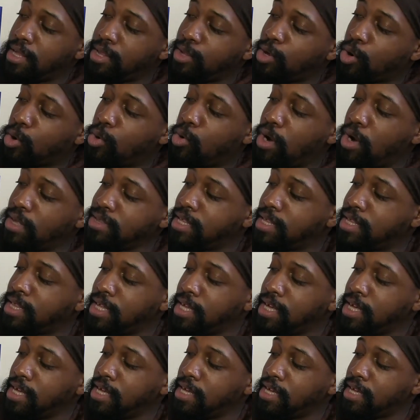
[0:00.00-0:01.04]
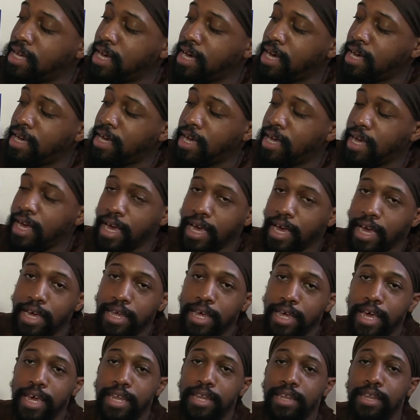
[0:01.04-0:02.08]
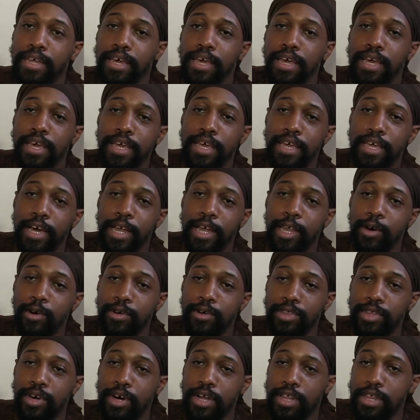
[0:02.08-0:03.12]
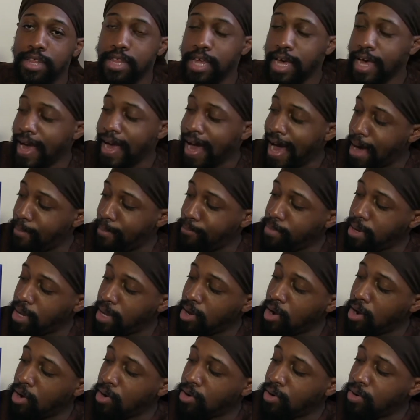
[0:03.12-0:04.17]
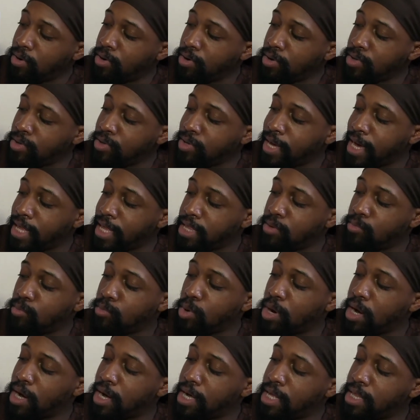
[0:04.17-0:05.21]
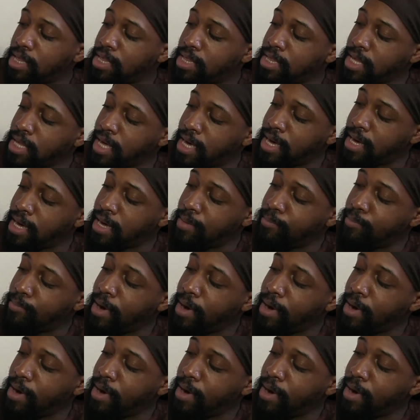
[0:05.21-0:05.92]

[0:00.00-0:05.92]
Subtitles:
the quantity, yeah, in the yellow dots, and below you get the words, yeah.